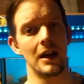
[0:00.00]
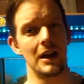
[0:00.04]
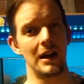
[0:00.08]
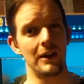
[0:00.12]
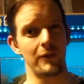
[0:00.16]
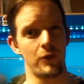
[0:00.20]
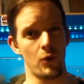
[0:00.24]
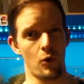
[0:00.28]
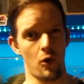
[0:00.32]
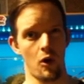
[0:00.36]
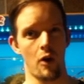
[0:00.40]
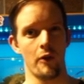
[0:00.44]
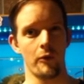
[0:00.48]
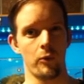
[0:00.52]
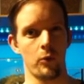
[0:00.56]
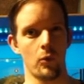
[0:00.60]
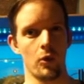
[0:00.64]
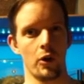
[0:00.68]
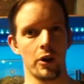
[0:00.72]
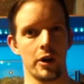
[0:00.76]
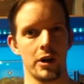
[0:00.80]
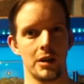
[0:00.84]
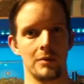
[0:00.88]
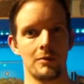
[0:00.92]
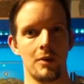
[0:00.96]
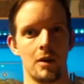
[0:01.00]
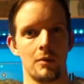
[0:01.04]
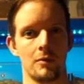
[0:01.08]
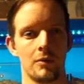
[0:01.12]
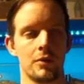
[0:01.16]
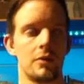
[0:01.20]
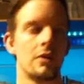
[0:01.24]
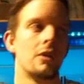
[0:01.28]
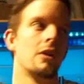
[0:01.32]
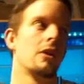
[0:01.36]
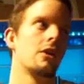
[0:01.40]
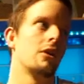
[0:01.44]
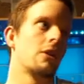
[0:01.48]
If you're off work at the
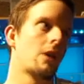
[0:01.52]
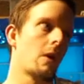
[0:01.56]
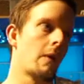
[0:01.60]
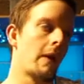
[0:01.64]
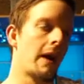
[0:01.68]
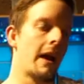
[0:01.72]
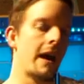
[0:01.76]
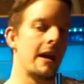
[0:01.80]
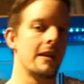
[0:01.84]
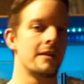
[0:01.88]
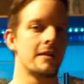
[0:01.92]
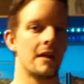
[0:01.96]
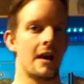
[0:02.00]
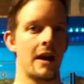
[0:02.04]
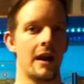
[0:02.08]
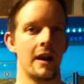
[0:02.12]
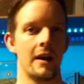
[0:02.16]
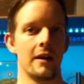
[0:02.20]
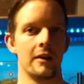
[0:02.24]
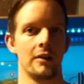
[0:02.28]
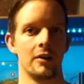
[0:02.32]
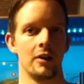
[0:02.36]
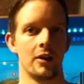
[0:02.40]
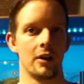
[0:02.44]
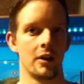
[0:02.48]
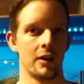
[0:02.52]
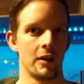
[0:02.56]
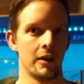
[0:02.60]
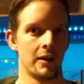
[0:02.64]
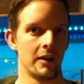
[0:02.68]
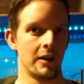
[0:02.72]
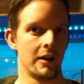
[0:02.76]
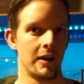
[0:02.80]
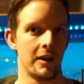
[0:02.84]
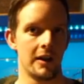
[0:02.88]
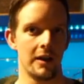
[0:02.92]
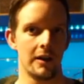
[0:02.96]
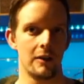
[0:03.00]
moment, go ahead and uh,
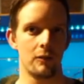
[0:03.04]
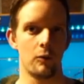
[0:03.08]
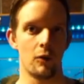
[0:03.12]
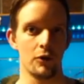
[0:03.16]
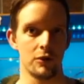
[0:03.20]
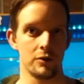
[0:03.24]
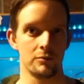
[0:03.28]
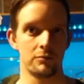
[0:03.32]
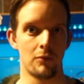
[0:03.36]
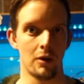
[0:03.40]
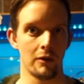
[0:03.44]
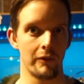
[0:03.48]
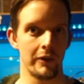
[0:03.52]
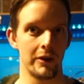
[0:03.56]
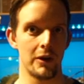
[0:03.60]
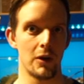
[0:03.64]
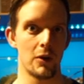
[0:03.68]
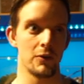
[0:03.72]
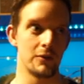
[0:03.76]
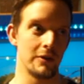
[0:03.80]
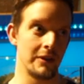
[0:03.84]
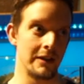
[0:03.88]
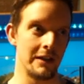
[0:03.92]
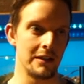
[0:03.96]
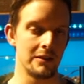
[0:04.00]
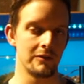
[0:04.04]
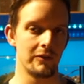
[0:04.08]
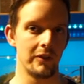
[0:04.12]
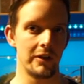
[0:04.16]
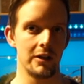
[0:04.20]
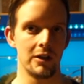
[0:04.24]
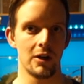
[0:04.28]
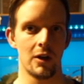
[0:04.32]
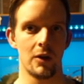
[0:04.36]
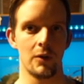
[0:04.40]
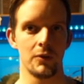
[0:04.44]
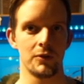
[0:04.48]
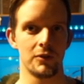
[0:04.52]
watch my videos and his
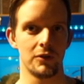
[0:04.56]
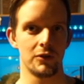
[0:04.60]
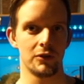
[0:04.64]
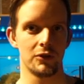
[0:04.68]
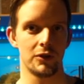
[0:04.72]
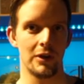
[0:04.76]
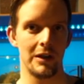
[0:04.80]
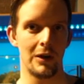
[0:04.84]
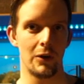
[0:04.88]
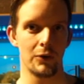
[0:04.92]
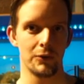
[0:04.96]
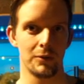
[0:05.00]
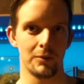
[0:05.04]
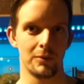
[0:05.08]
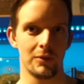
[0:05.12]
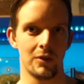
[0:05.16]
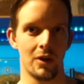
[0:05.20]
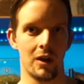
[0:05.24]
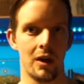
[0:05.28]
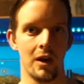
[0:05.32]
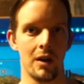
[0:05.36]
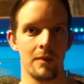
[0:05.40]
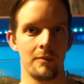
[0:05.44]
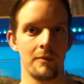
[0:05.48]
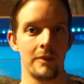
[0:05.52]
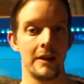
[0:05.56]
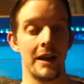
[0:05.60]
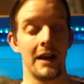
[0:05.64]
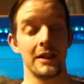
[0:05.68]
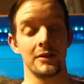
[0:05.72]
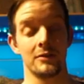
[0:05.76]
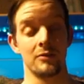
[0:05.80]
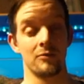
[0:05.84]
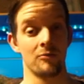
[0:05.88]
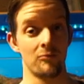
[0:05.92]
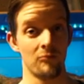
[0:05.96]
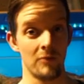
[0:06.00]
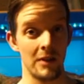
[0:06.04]
videos and just kill some time. He
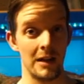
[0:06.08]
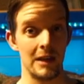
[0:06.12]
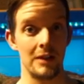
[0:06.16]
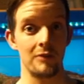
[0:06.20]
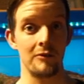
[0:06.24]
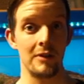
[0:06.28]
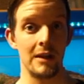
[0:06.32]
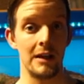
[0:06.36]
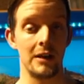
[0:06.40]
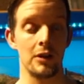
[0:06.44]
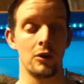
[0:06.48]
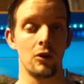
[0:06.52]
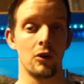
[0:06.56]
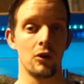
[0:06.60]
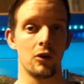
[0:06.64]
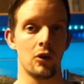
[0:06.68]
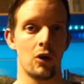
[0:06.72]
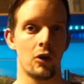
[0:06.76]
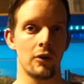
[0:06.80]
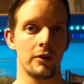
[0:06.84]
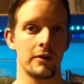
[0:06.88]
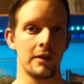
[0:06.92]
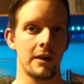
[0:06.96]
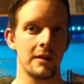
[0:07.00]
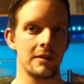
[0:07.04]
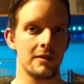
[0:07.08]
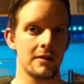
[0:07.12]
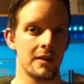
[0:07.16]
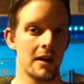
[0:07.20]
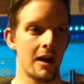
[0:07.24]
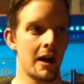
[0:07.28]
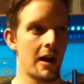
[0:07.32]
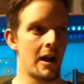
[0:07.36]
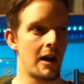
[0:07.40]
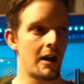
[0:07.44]
has some really, really good content.